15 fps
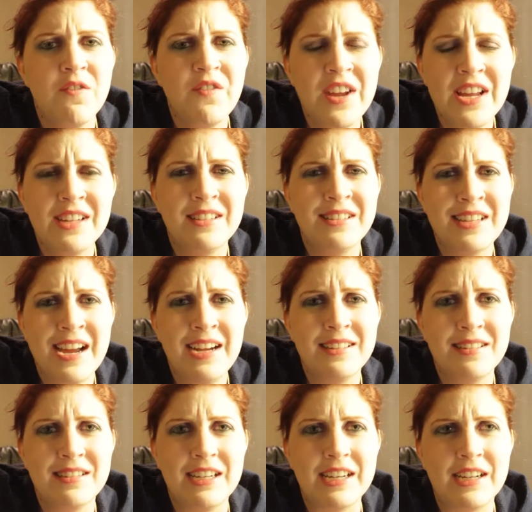
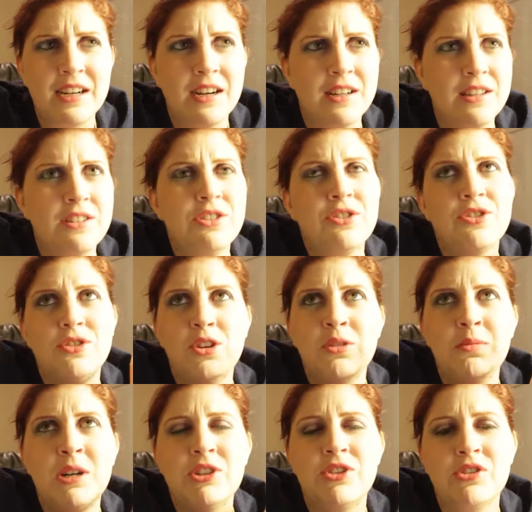fantastic. There's so
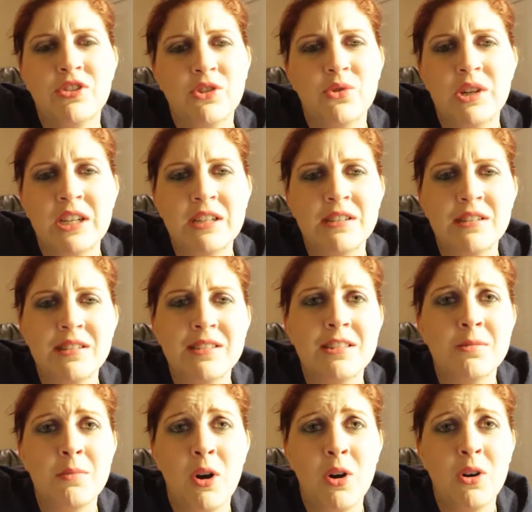much that's going into this
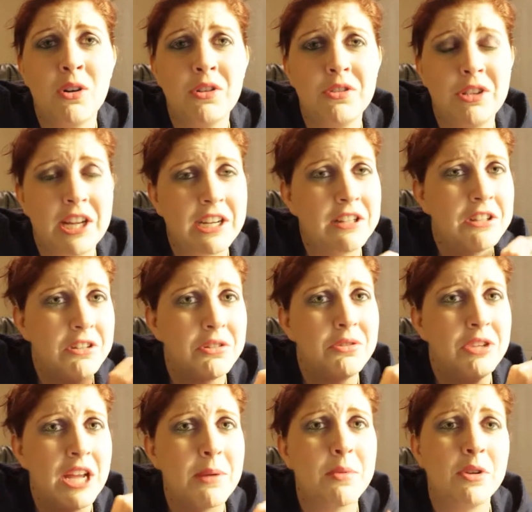small, like, little
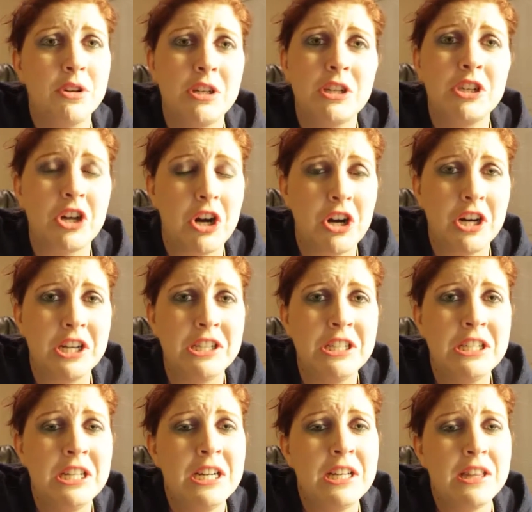neighborhood con
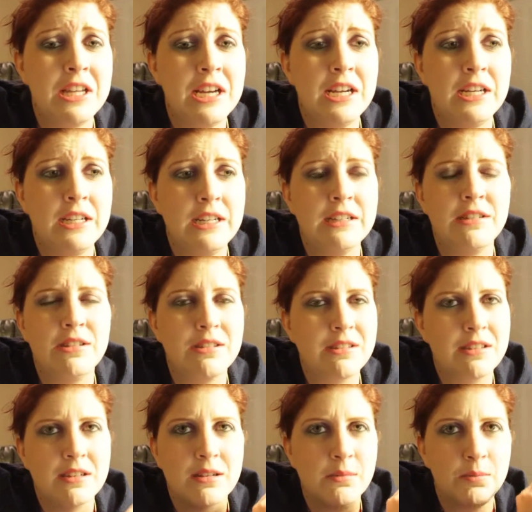that it's just
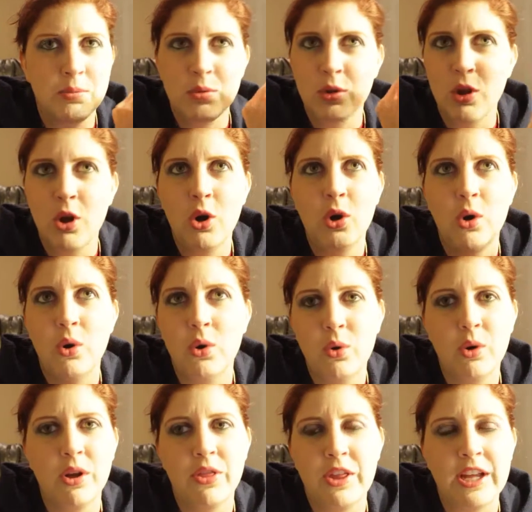going to
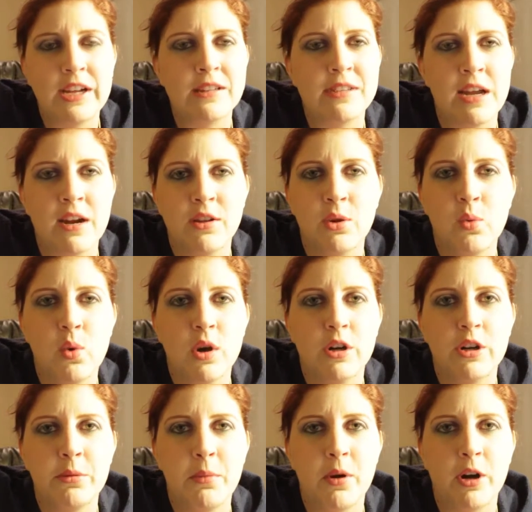blow things out of the water
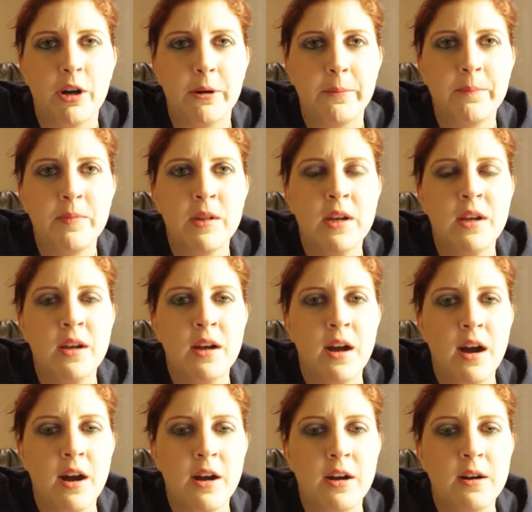tomorrow.
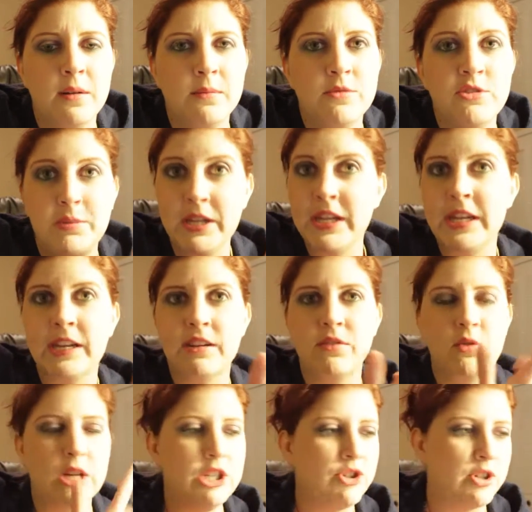Um, speaking of
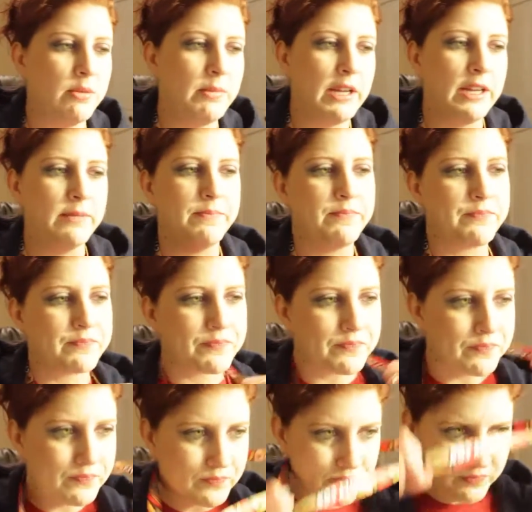which, I mean,
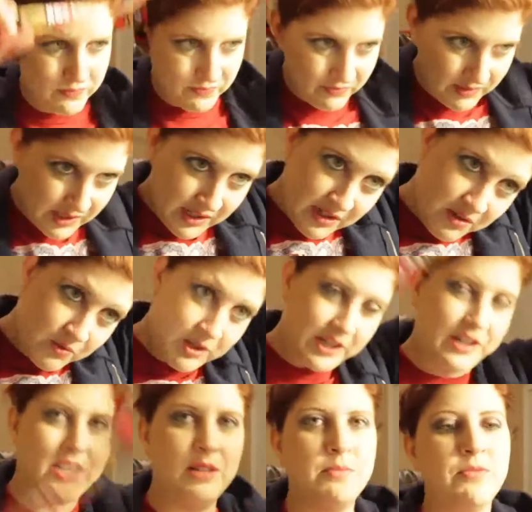when
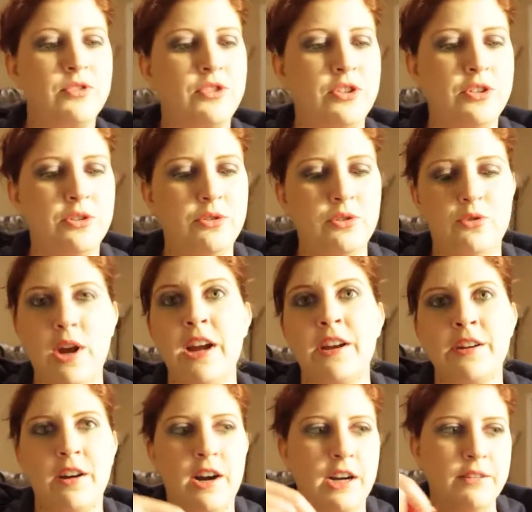it comes to Dragon
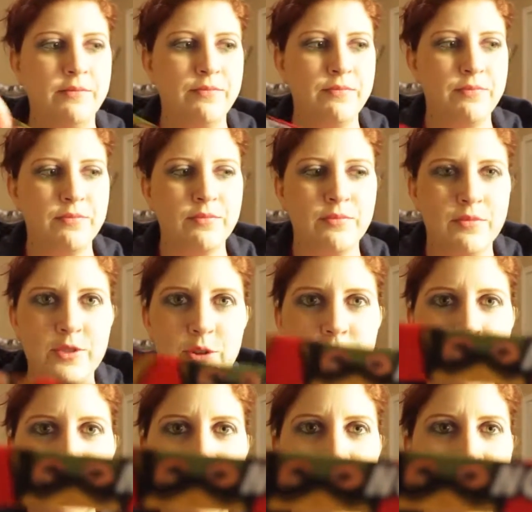Con, don't
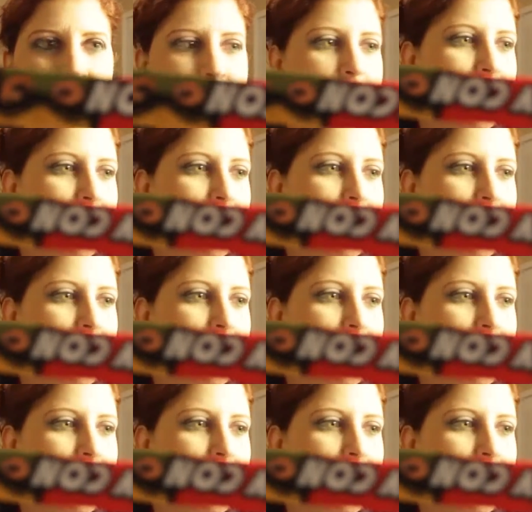even get one of